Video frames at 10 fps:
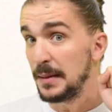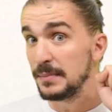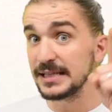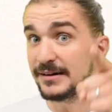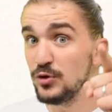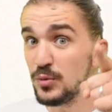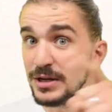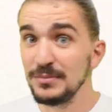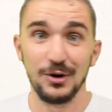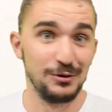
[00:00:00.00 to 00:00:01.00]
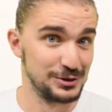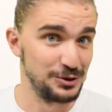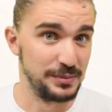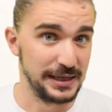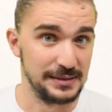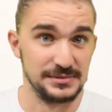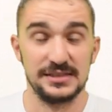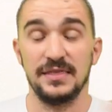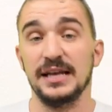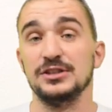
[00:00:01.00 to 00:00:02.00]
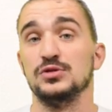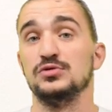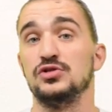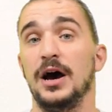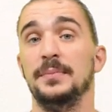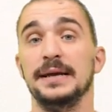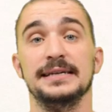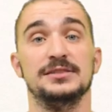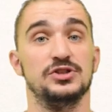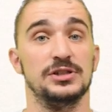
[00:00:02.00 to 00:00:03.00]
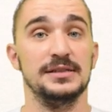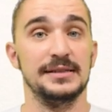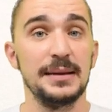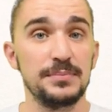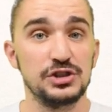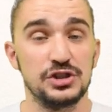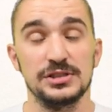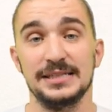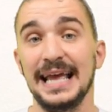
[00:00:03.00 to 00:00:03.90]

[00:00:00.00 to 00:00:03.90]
But aluminum also becomes thixotropic at certain temperatures,